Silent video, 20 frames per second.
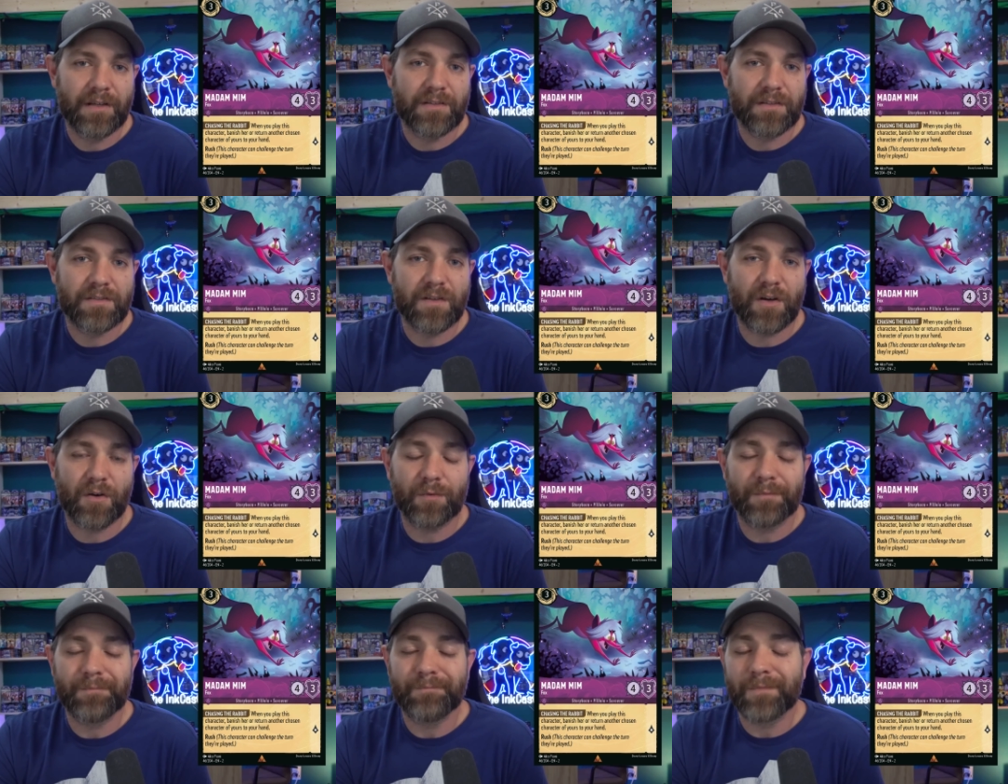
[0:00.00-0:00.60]

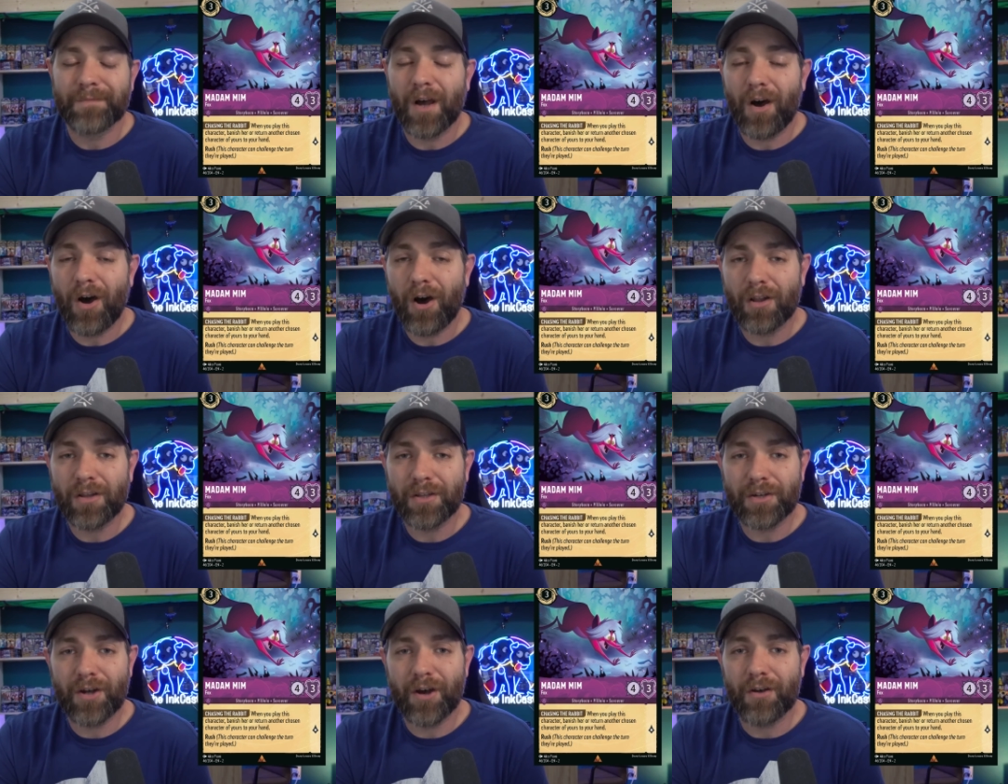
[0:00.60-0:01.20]
So
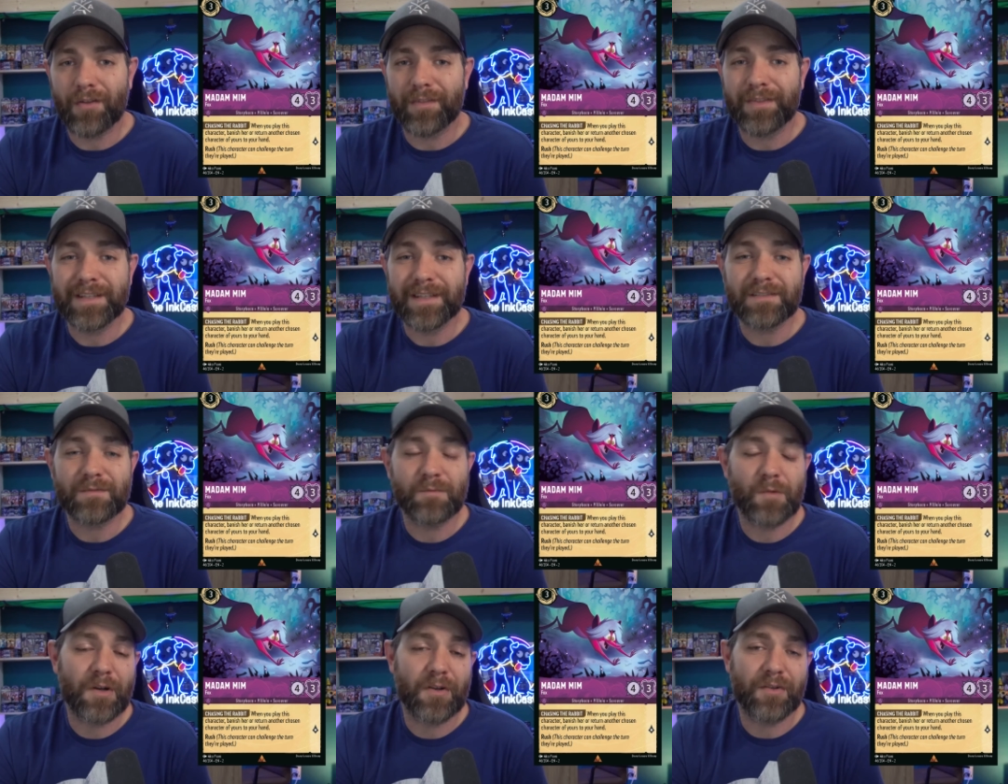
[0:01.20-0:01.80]
all in all, this
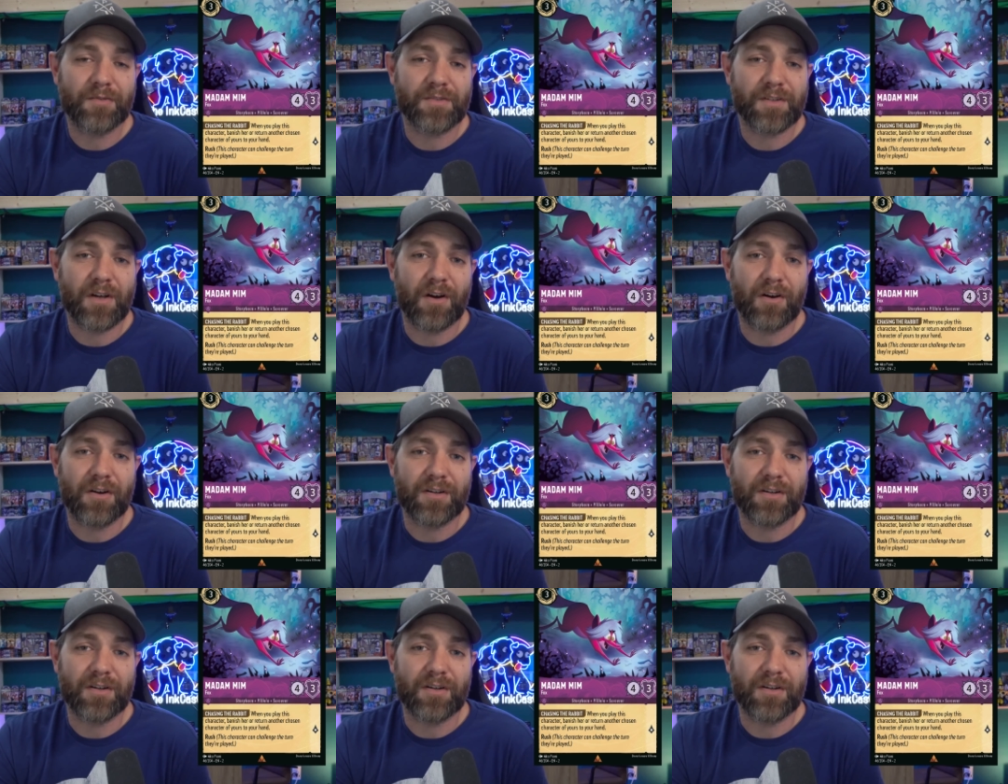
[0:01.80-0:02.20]
is one of those cards